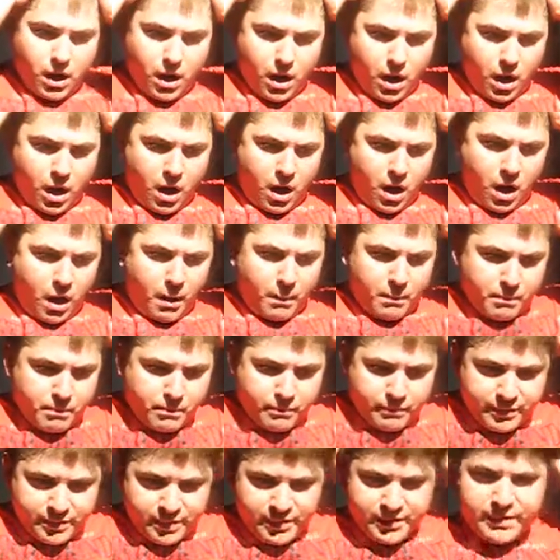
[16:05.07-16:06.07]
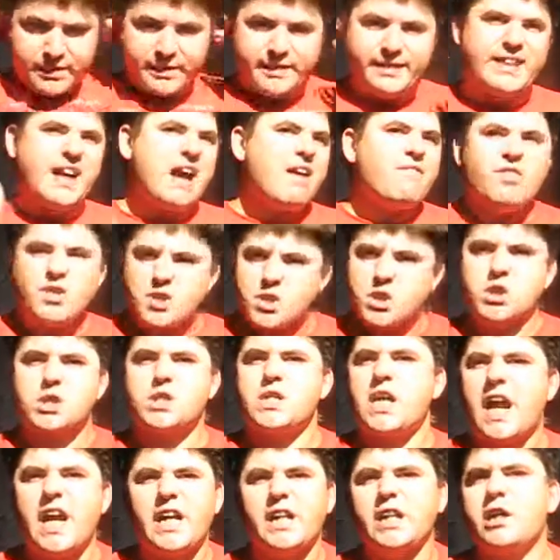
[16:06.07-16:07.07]
uh,
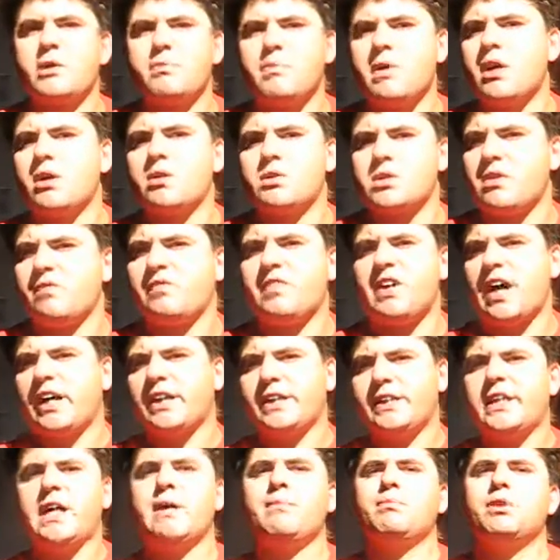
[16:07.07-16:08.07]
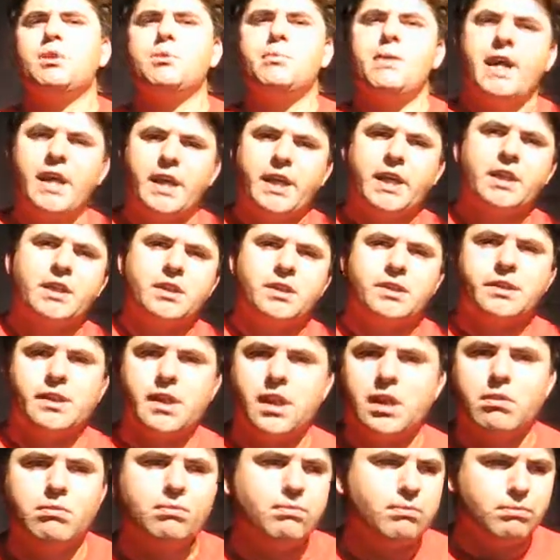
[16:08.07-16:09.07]
devastated because of the attempt to make it
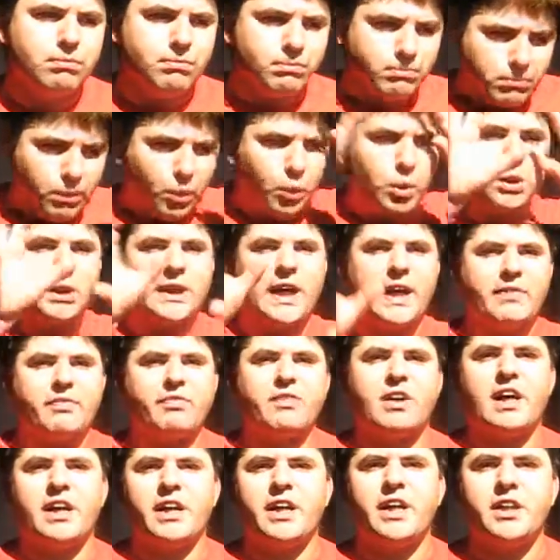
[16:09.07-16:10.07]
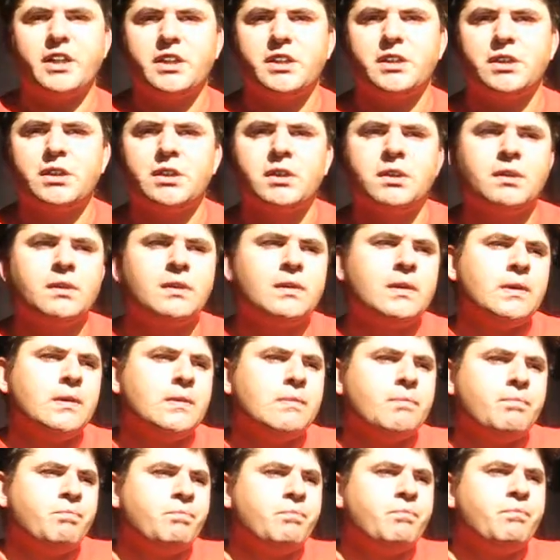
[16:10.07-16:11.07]
multi-threaded.
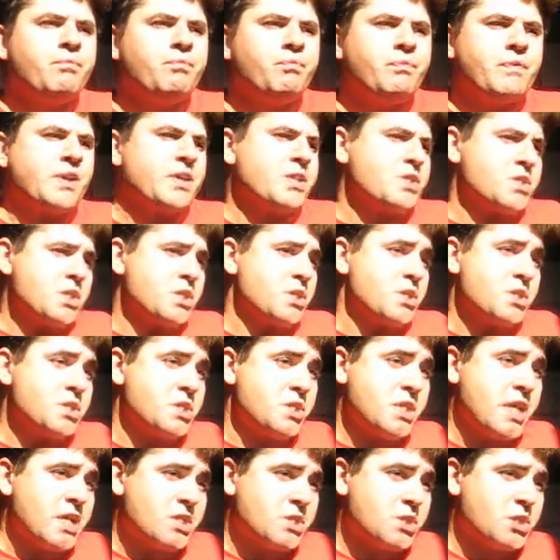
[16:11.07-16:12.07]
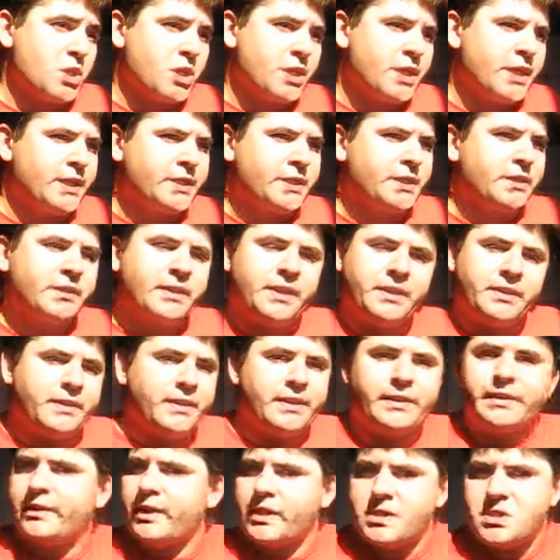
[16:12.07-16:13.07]
That is a disaster. That, that,
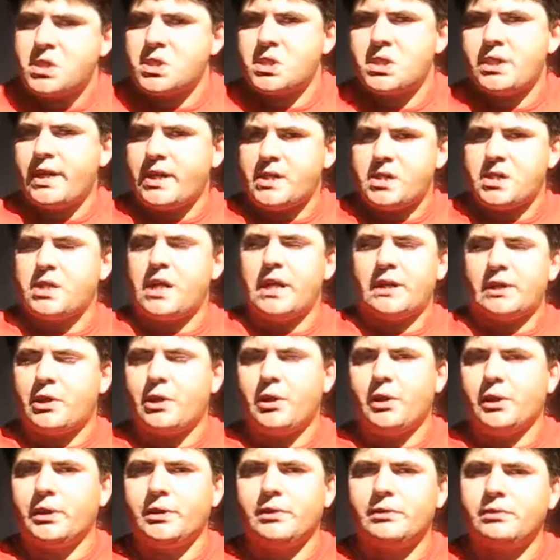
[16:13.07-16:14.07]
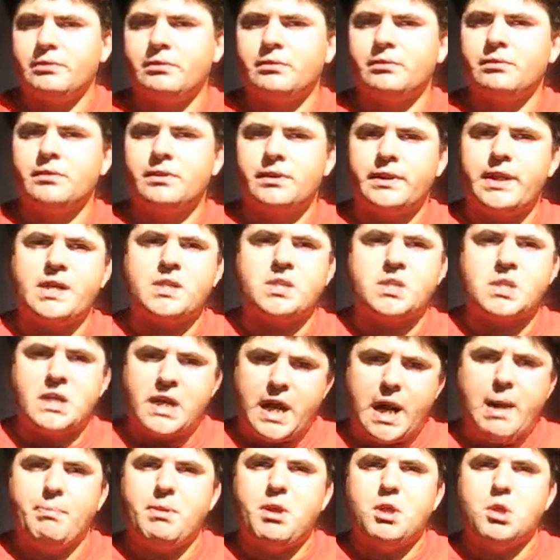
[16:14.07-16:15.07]
that that's that's not good. That's an
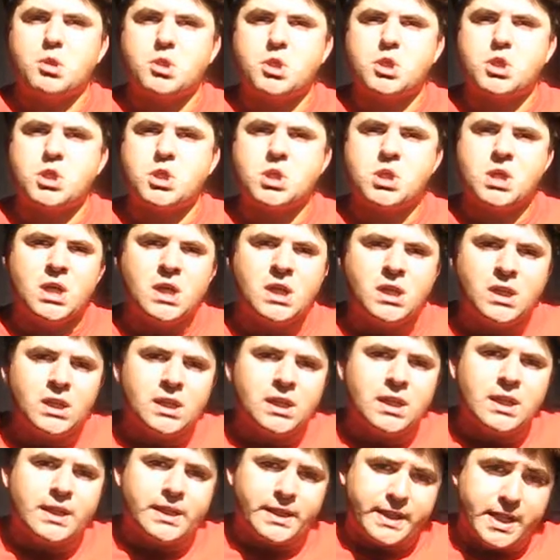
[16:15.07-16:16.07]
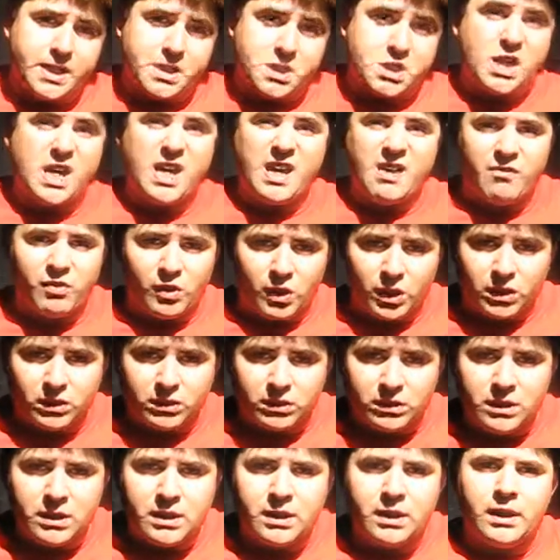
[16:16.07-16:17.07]
abuse. That's evil.
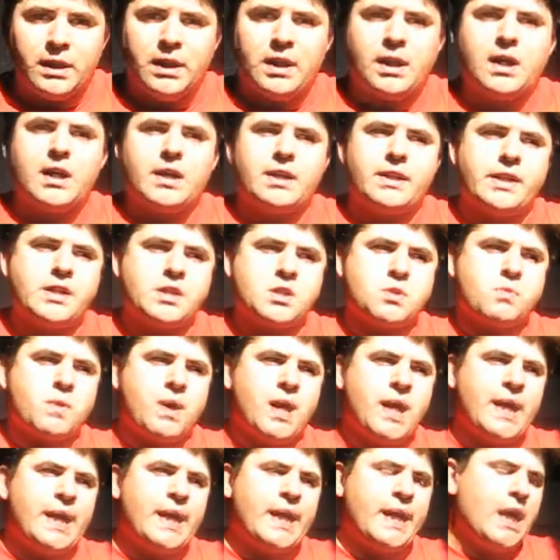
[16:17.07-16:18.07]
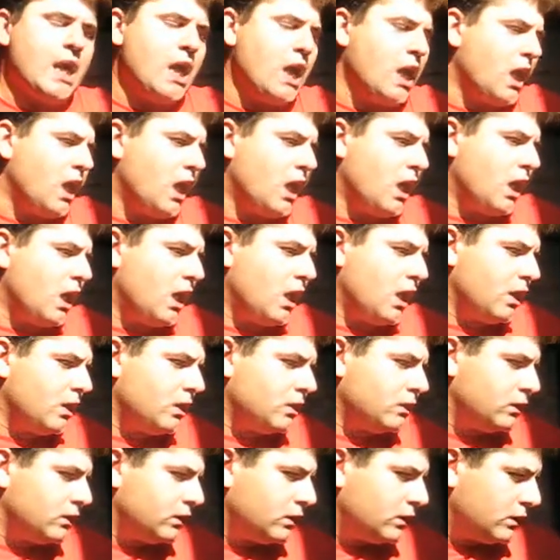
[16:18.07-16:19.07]
That's why uh,
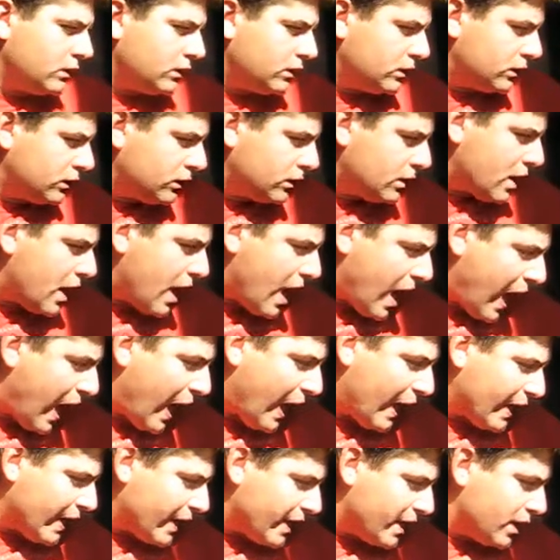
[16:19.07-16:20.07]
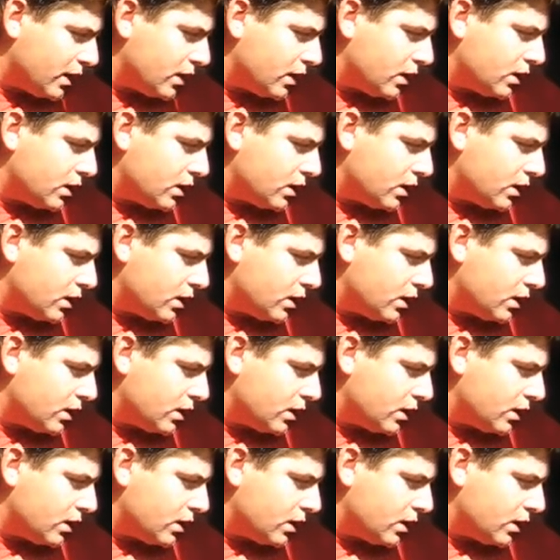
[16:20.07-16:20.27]
I